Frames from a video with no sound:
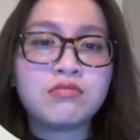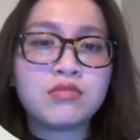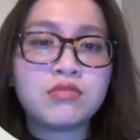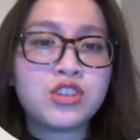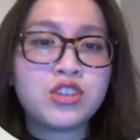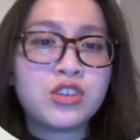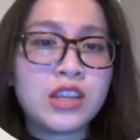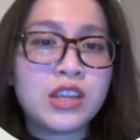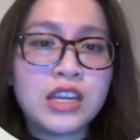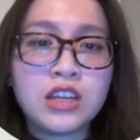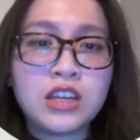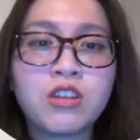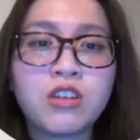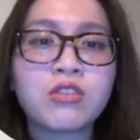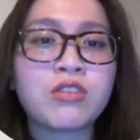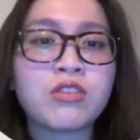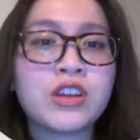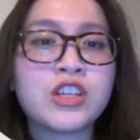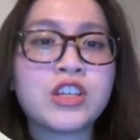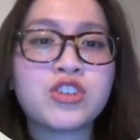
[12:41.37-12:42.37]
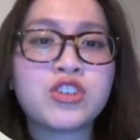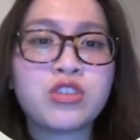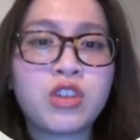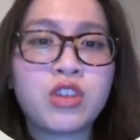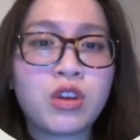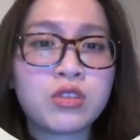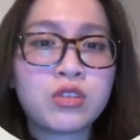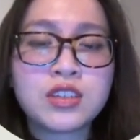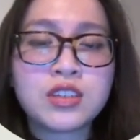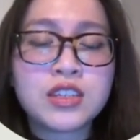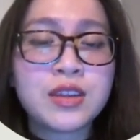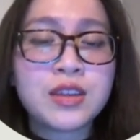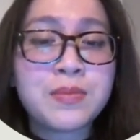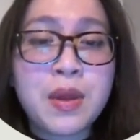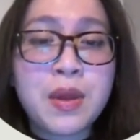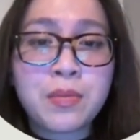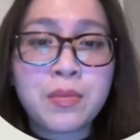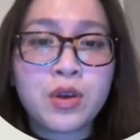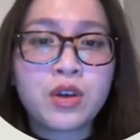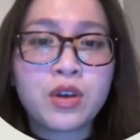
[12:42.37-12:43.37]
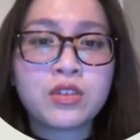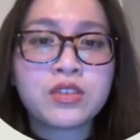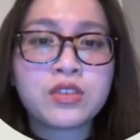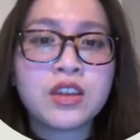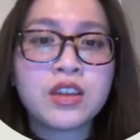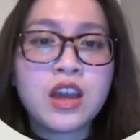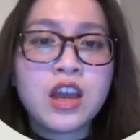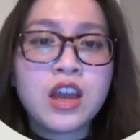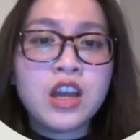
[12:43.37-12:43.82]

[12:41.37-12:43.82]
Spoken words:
to encourage those team members